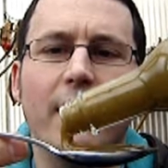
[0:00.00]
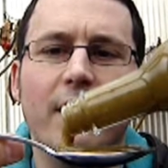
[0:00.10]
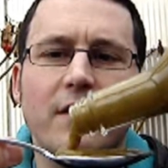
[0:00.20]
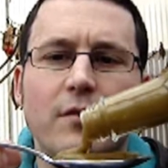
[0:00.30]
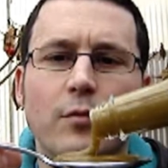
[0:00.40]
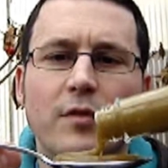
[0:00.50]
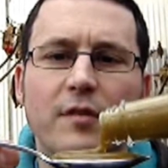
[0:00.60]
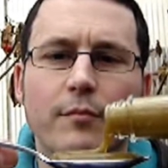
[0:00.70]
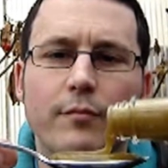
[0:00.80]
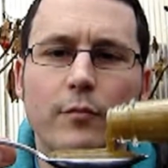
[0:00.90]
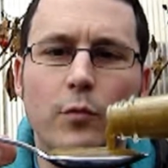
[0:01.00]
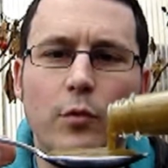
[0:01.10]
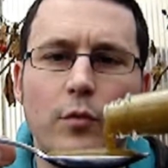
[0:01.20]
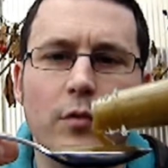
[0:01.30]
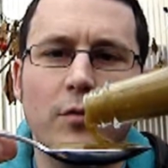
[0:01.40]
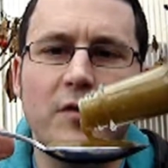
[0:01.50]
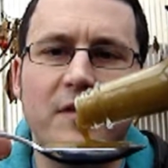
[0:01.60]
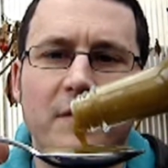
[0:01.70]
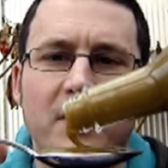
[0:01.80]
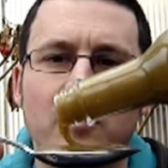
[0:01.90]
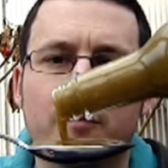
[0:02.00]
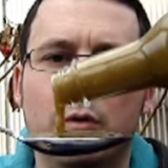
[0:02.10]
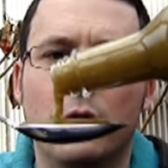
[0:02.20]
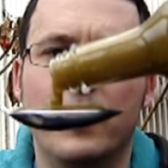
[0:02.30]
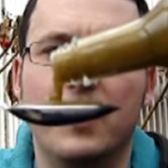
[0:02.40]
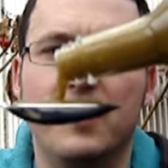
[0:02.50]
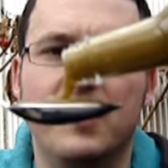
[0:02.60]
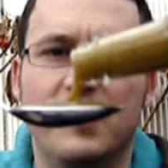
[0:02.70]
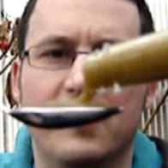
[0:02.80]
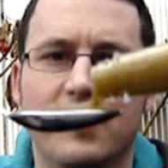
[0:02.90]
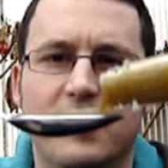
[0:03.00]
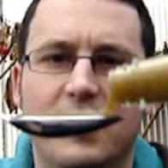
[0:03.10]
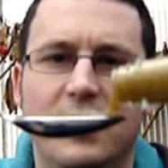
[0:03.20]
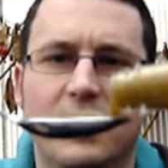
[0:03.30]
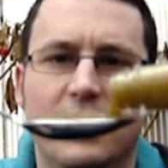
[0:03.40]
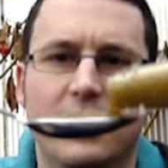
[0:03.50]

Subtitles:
that's awesome. Ooh, awesome sort of pouring consistency,